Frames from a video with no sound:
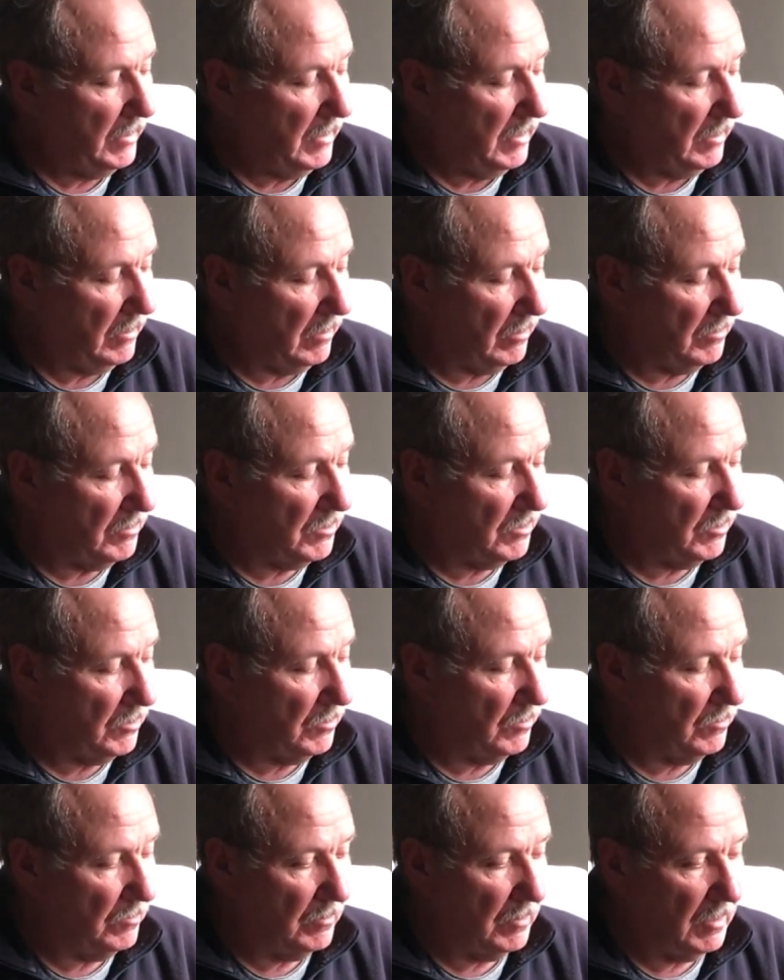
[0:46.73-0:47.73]
And
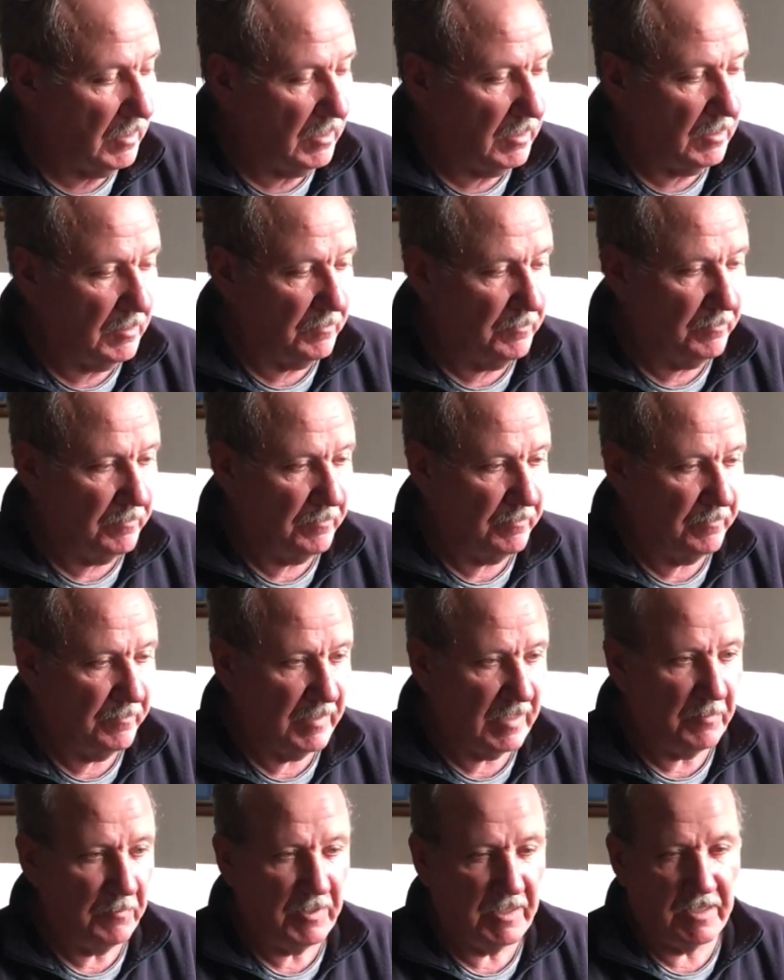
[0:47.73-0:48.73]
also
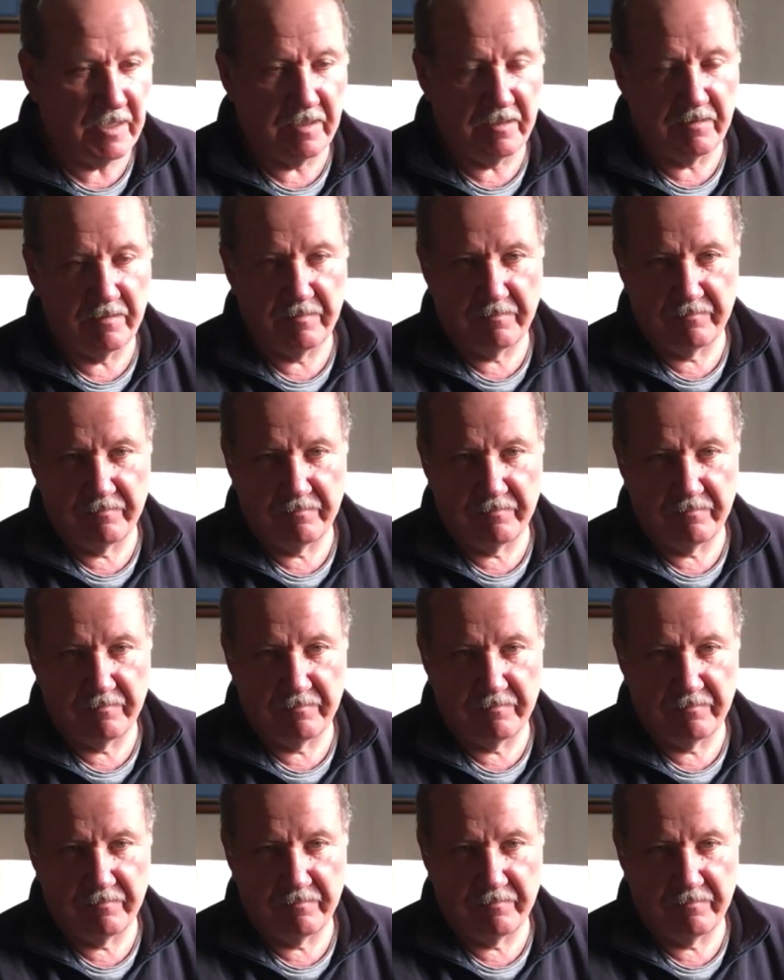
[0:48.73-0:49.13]
then we can